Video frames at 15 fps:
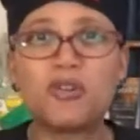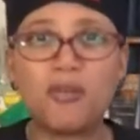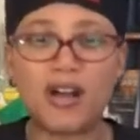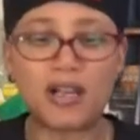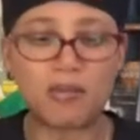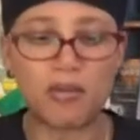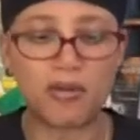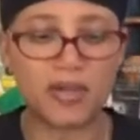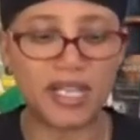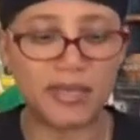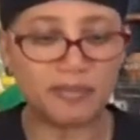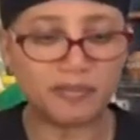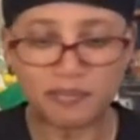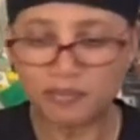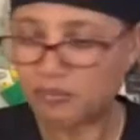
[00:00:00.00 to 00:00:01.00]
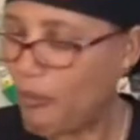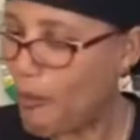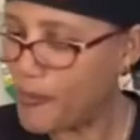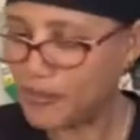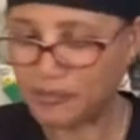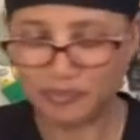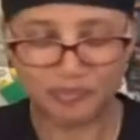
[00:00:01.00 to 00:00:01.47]
guacamole.
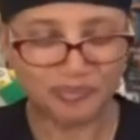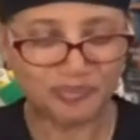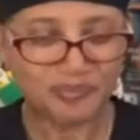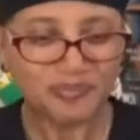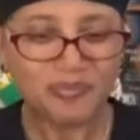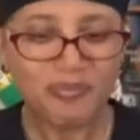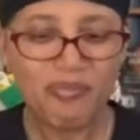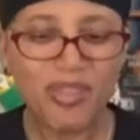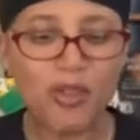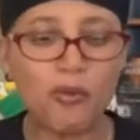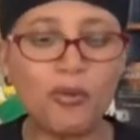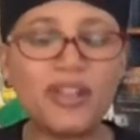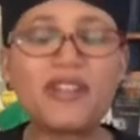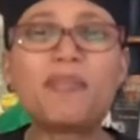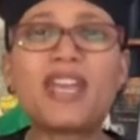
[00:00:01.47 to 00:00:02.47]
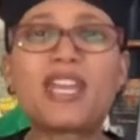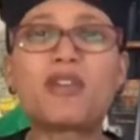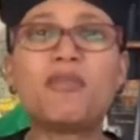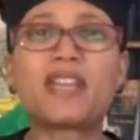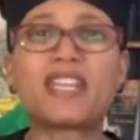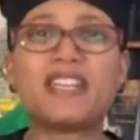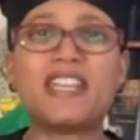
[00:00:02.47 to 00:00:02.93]
One of my
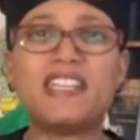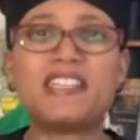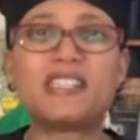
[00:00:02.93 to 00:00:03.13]
quick and easy